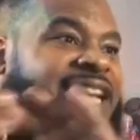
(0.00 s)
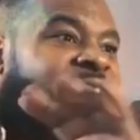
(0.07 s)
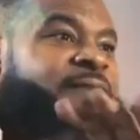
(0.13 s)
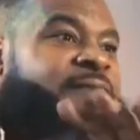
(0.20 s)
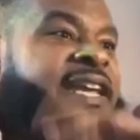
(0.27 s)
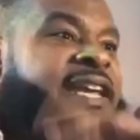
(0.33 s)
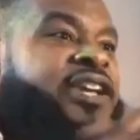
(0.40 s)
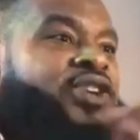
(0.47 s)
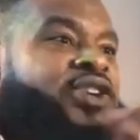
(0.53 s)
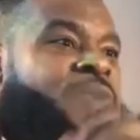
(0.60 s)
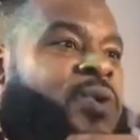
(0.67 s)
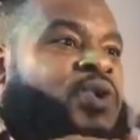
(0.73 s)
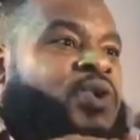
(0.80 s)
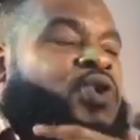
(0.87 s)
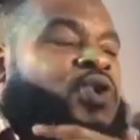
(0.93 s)
If he
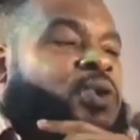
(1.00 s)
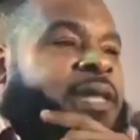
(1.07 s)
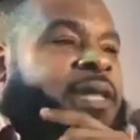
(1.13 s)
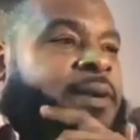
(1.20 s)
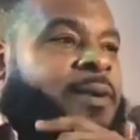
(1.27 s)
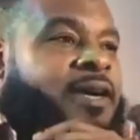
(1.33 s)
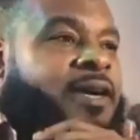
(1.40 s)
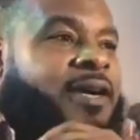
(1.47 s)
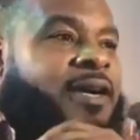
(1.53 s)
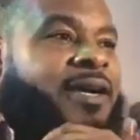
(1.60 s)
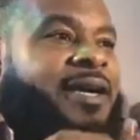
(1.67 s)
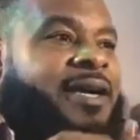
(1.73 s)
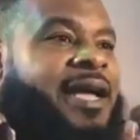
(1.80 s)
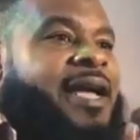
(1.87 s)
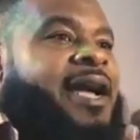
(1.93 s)
knew who they were,
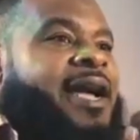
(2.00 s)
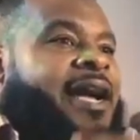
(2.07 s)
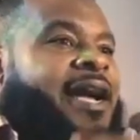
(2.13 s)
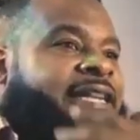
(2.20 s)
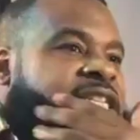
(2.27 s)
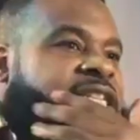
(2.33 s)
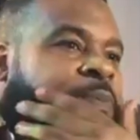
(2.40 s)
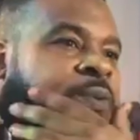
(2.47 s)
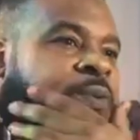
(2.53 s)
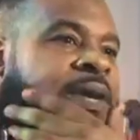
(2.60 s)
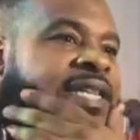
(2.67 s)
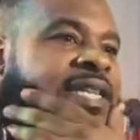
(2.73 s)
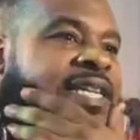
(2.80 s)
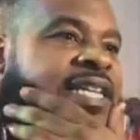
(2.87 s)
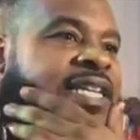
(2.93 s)
at this
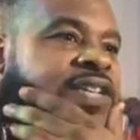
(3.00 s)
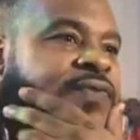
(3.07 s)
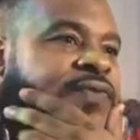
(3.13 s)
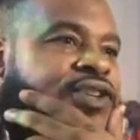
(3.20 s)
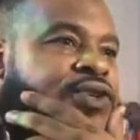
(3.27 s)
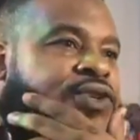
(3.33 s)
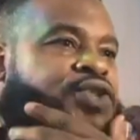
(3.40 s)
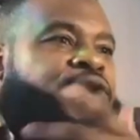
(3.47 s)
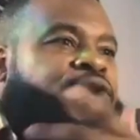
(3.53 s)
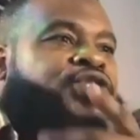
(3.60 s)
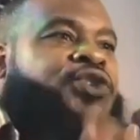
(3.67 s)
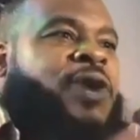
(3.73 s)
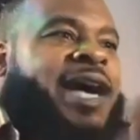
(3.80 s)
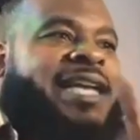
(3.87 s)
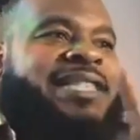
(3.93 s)
point, the individuals were
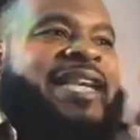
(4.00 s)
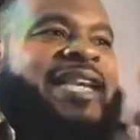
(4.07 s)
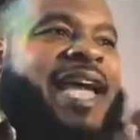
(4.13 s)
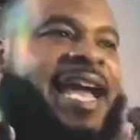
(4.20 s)
trying to